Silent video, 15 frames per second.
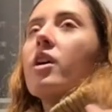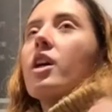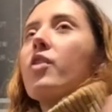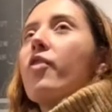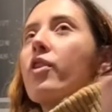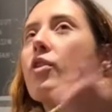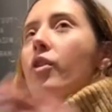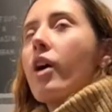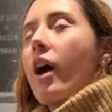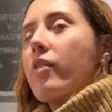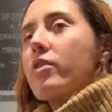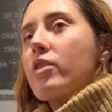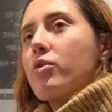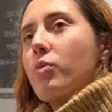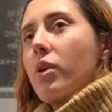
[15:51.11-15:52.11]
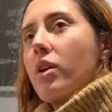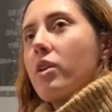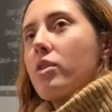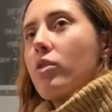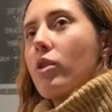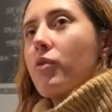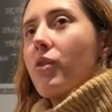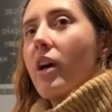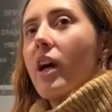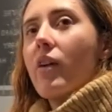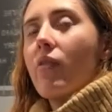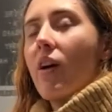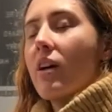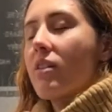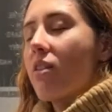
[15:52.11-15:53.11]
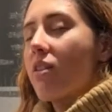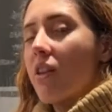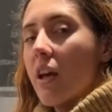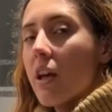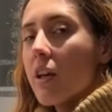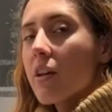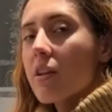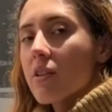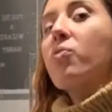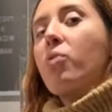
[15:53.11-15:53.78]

If I don't have this one, or if I have other things,